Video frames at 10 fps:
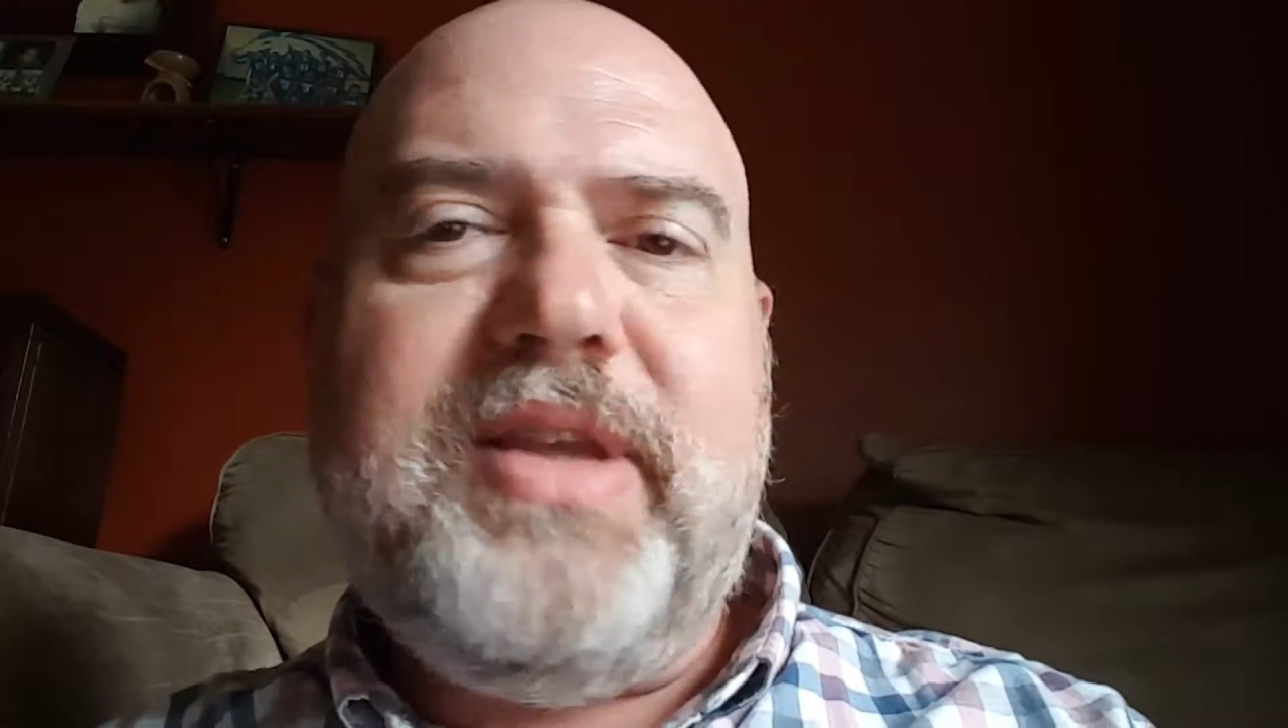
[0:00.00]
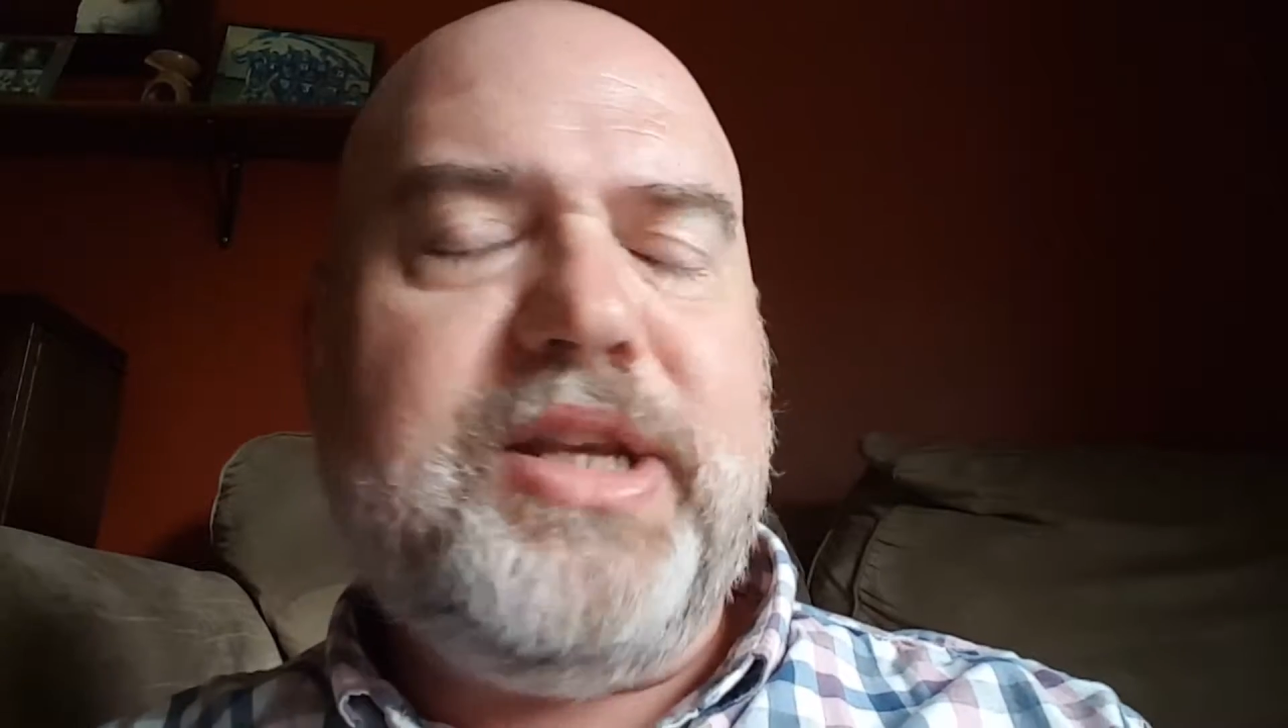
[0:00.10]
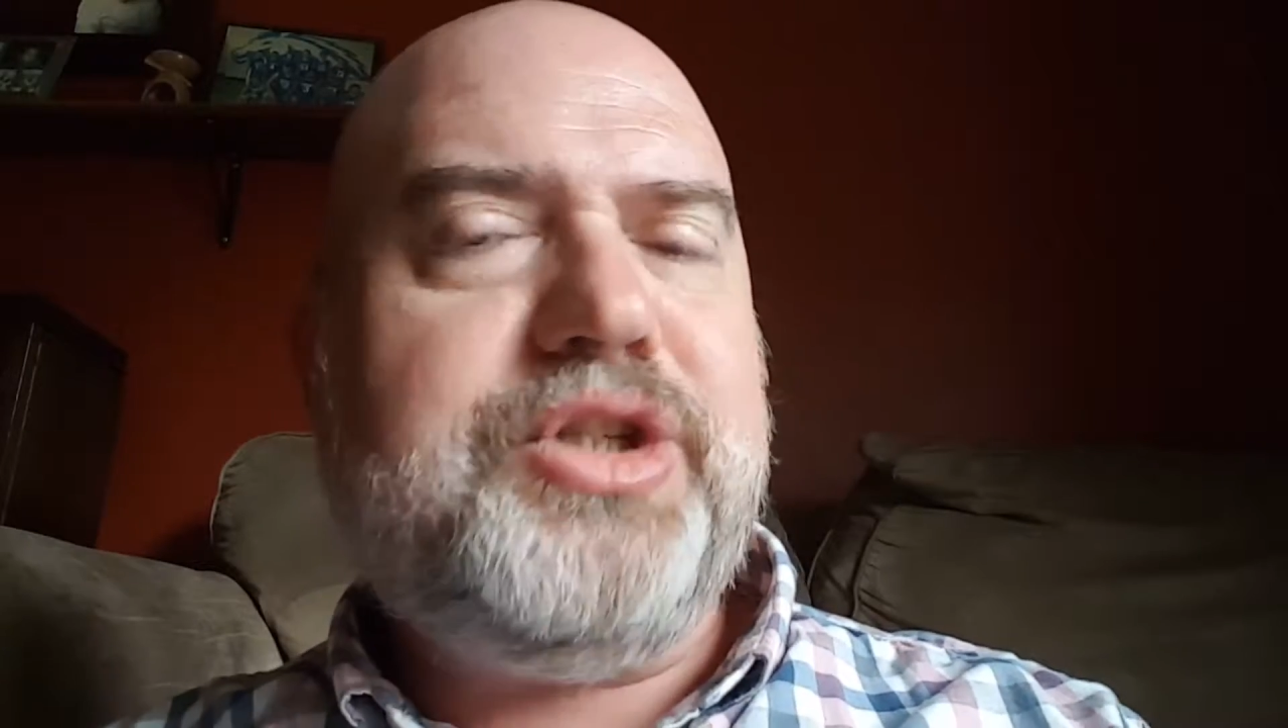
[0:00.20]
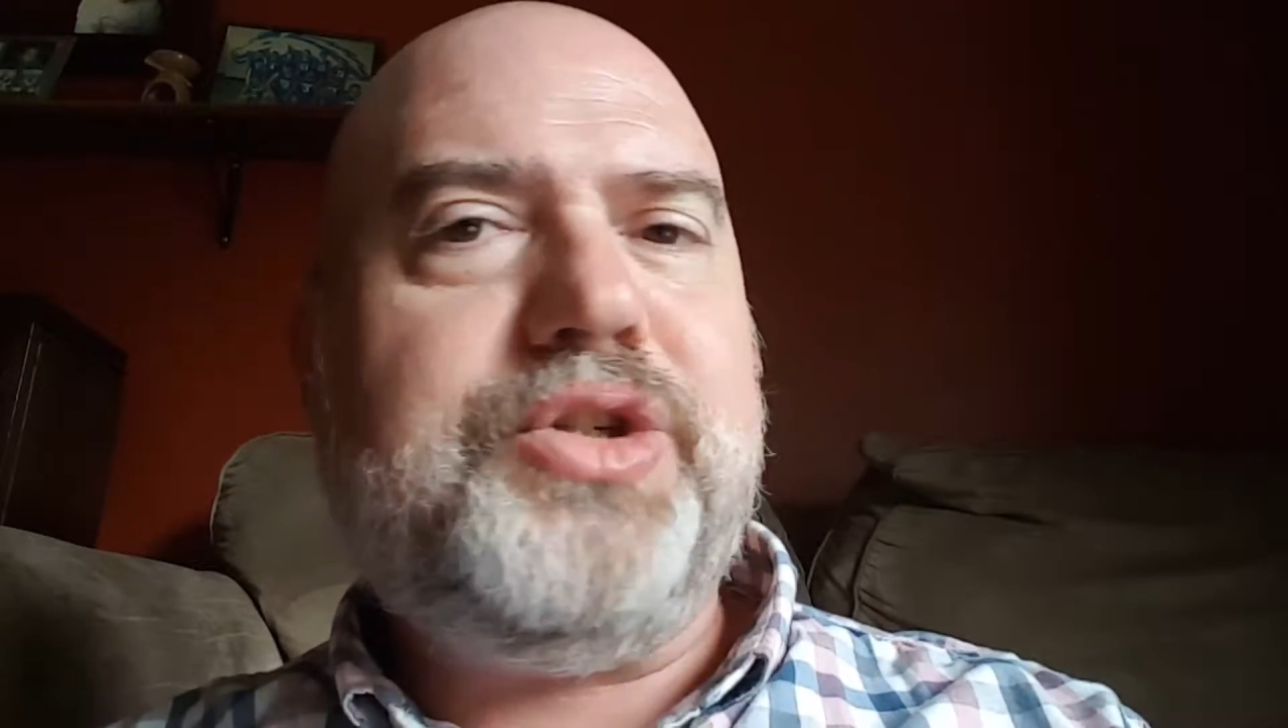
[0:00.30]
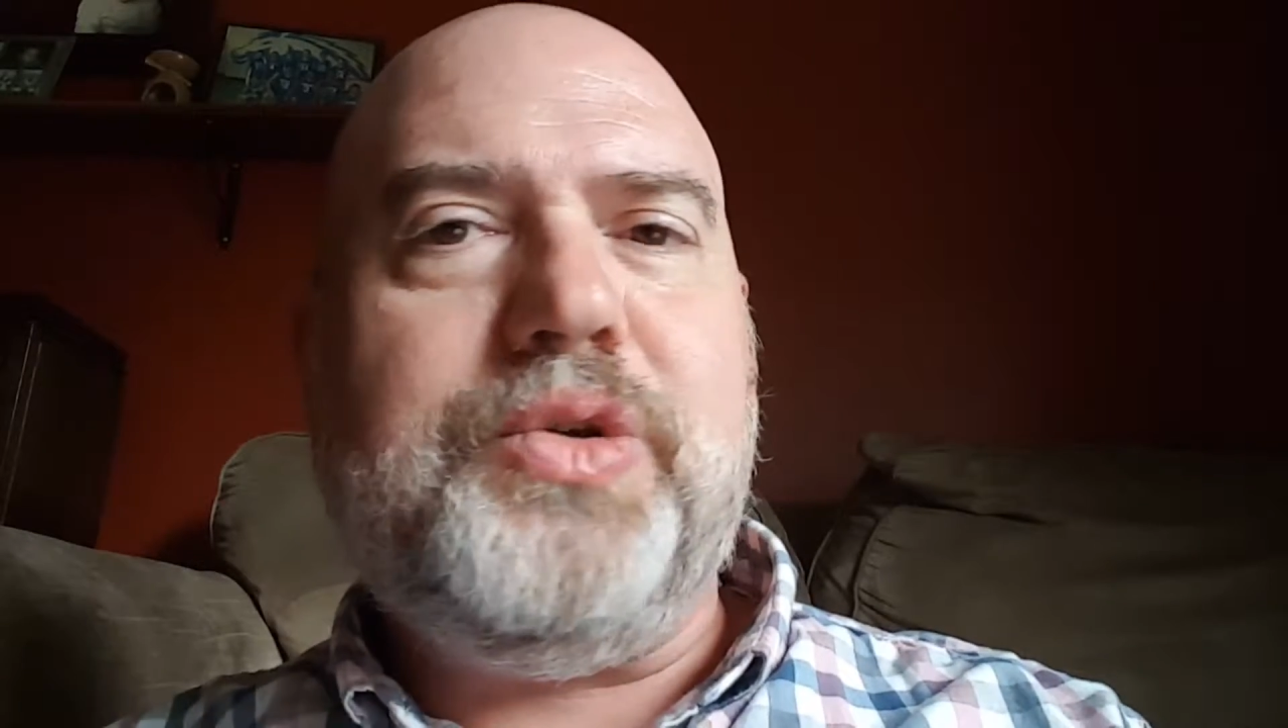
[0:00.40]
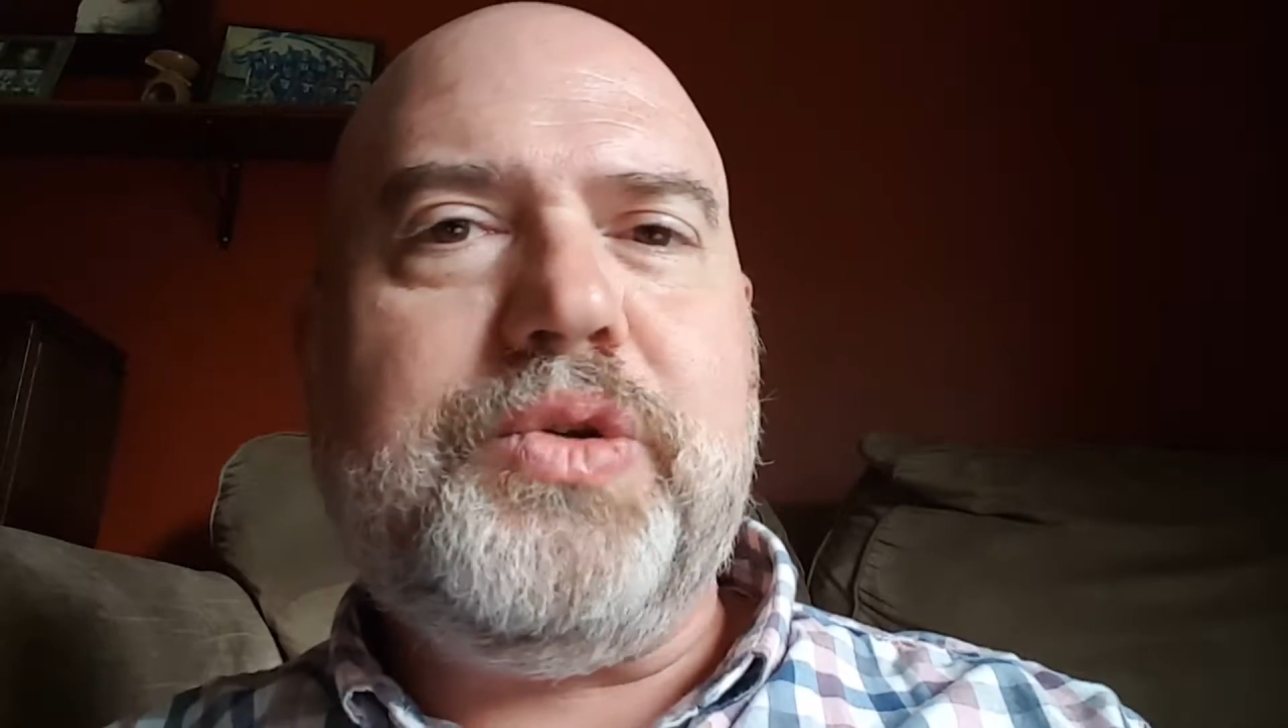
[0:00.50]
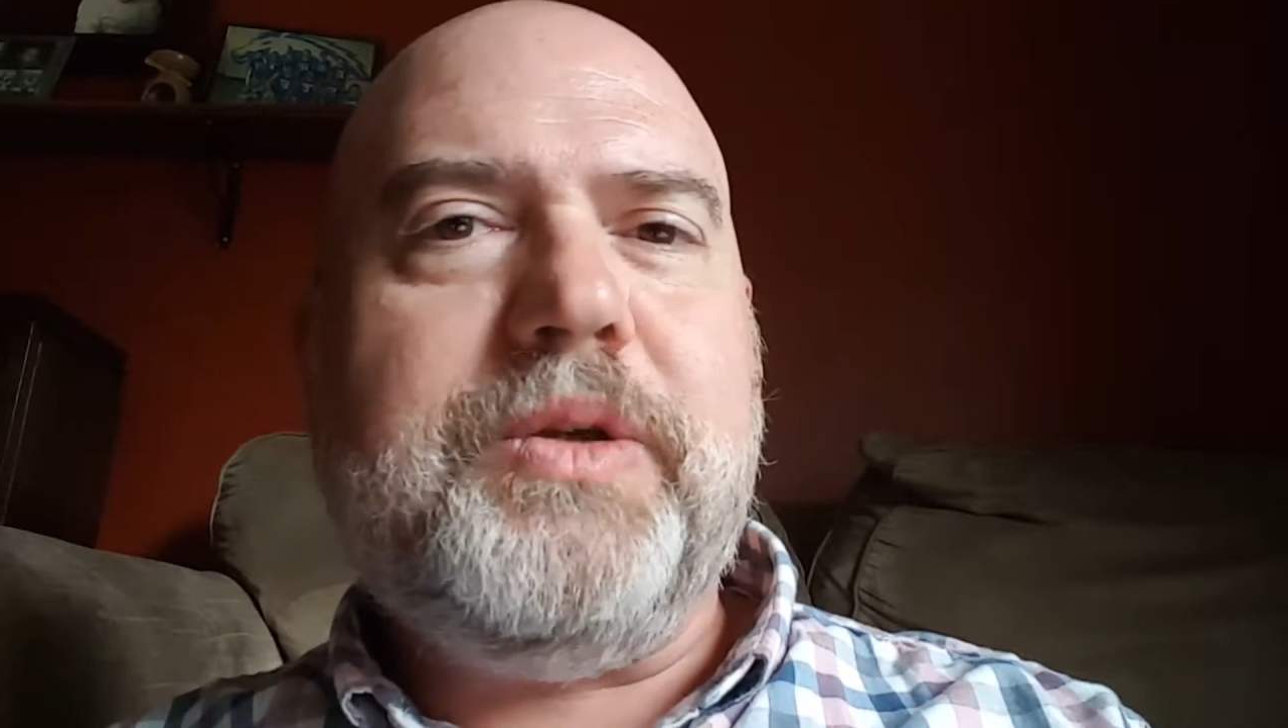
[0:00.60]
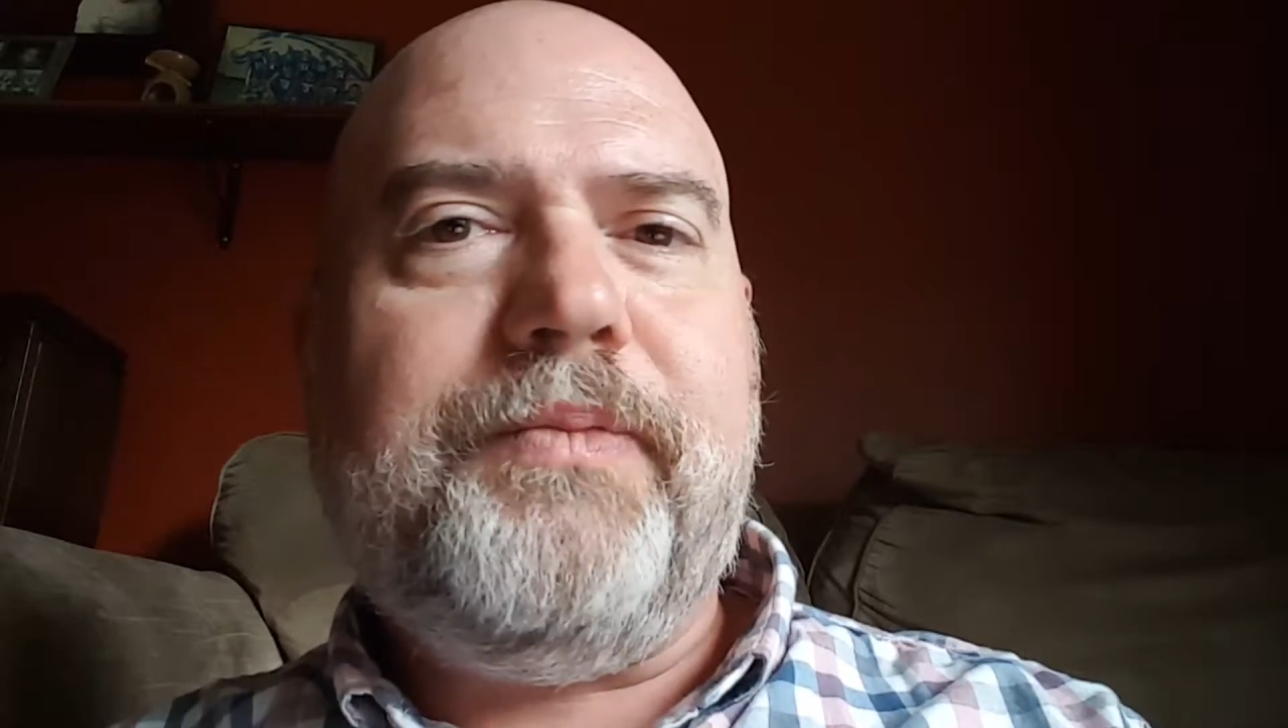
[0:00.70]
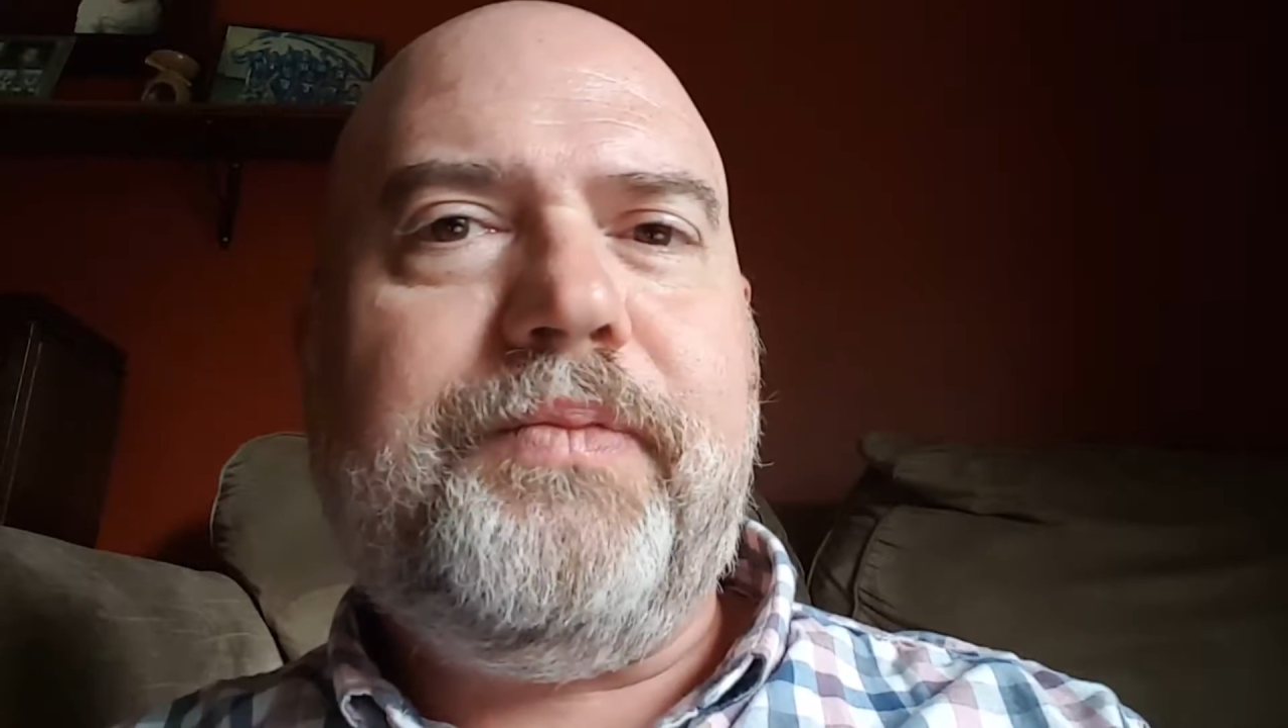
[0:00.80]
issues.